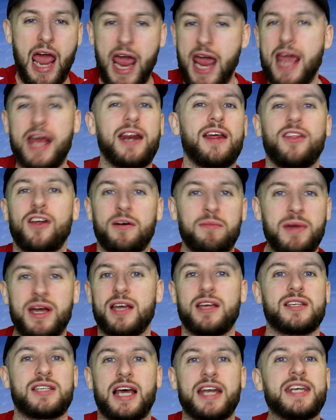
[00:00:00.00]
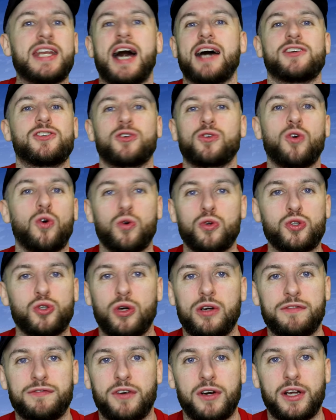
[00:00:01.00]
any of them is a natural goal
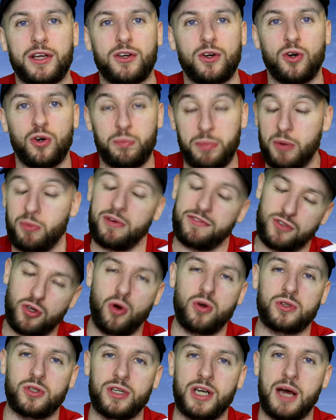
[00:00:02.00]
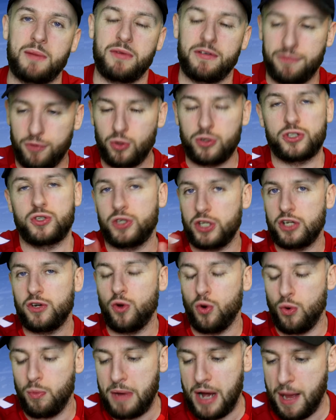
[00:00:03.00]
scorer in front of goal, but we've talked on that before, so you
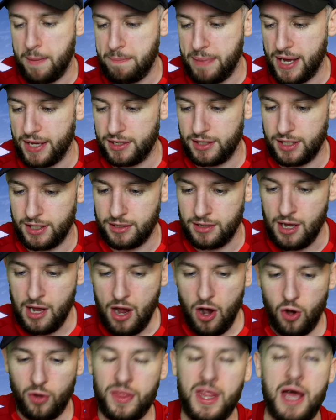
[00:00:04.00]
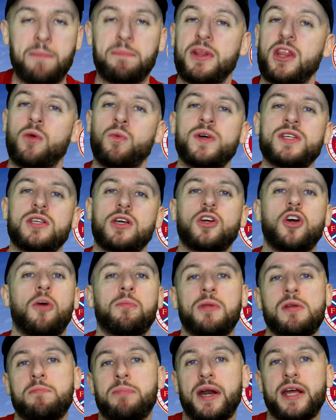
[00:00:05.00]
know my opinion on that. But there was a
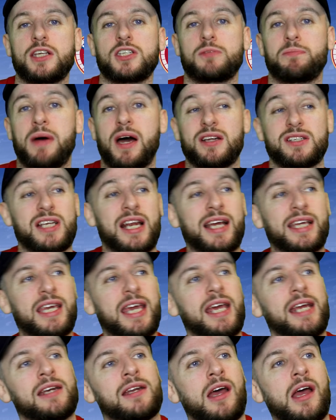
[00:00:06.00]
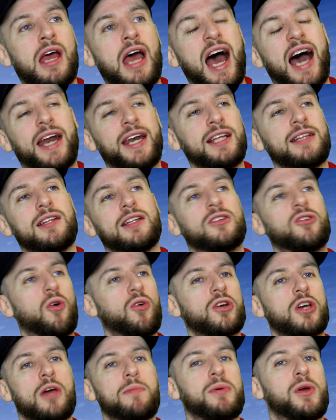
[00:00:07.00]
couple of bright sparks, and again, I need to
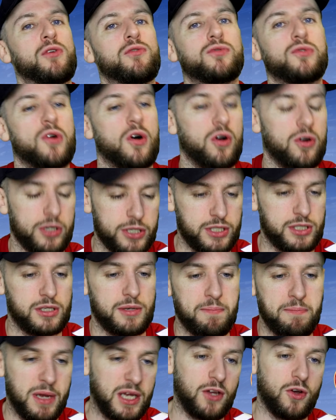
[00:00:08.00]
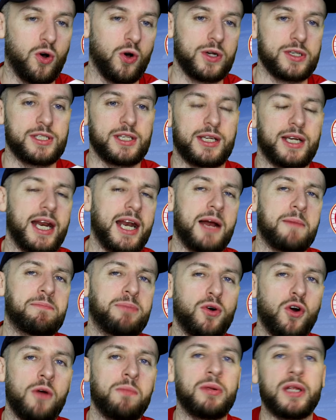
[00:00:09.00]
talk about Ross McCausland, and I'm
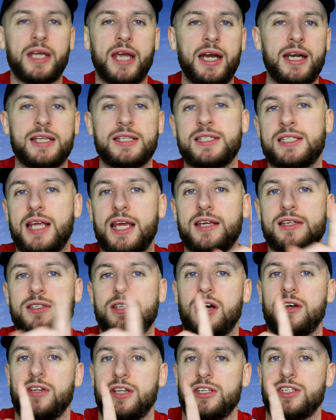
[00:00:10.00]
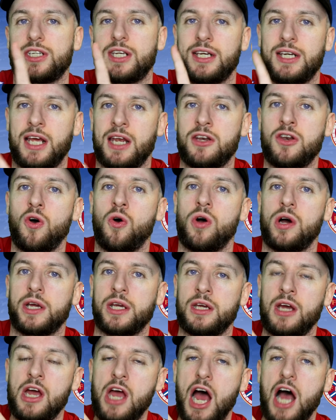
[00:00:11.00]
probably going to say something that's going to
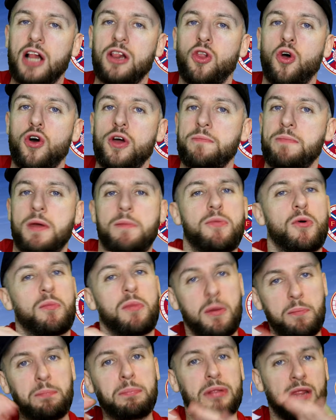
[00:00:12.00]
annoy a lot of people, but